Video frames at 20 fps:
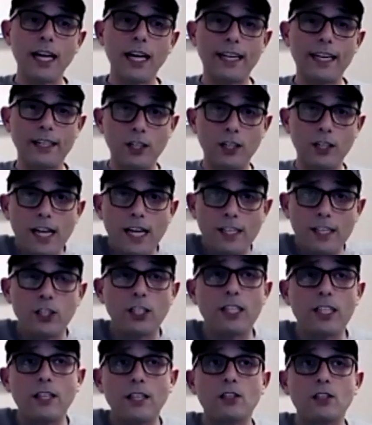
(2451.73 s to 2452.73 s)
And it'll
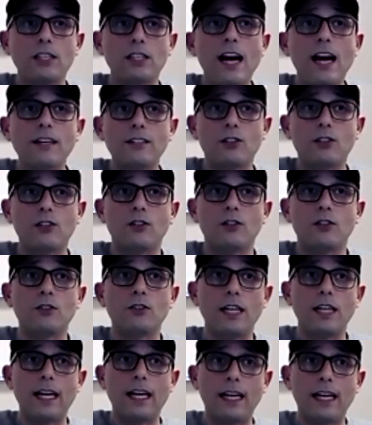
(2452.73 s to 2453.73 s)
actually give the doctor
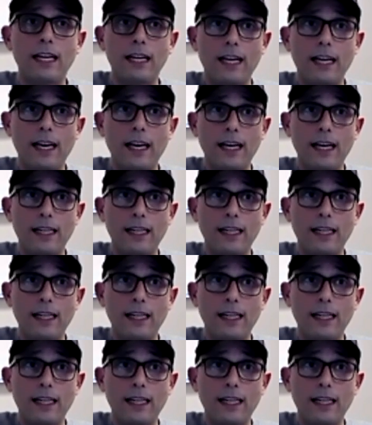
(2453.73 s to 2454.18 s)
a,